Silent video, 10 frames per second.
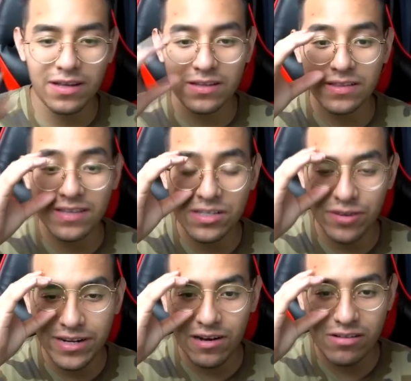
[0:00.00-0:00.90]
This
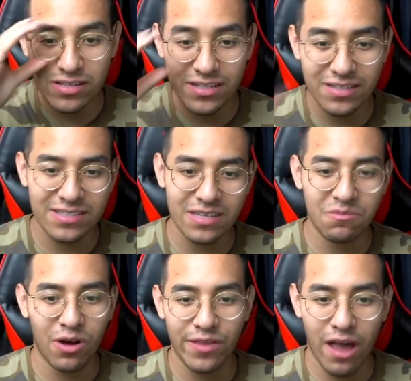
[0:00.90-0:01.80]
trade honestly doesn't seem
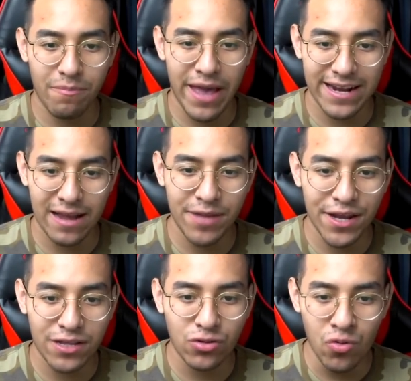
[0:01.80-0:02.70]
all that bad. I'm
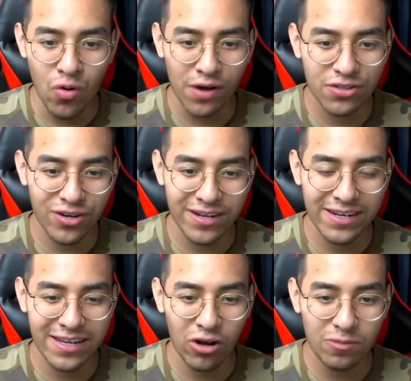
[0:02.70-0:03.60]
getting two Australian
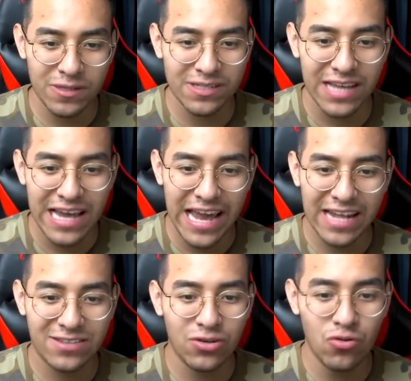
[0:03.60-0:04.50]
Kelpies
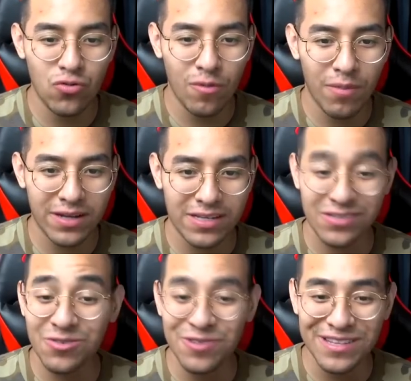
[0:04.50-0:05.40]
and two monkeys.
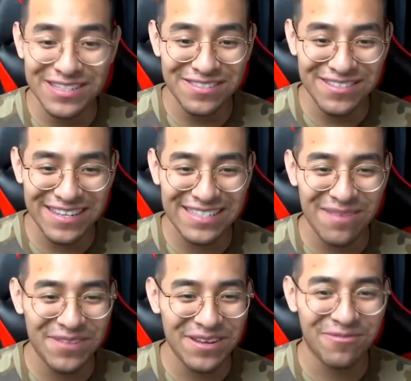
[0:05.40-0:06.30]
Ooh, and this dude's
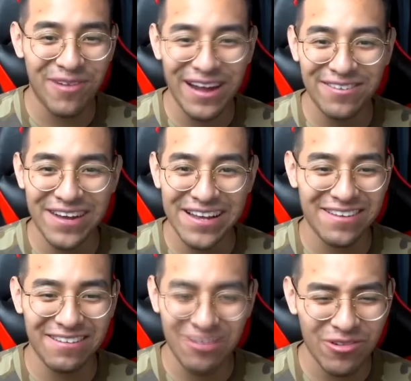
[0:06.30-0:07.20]
accepted right away, so
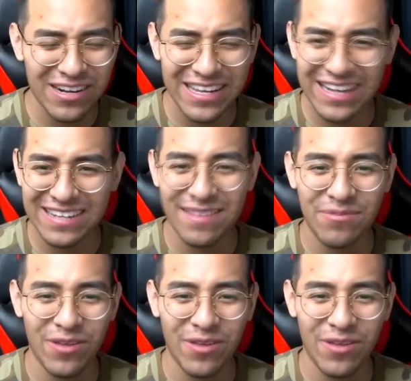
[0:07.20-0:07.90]
I'll totally hit accept on that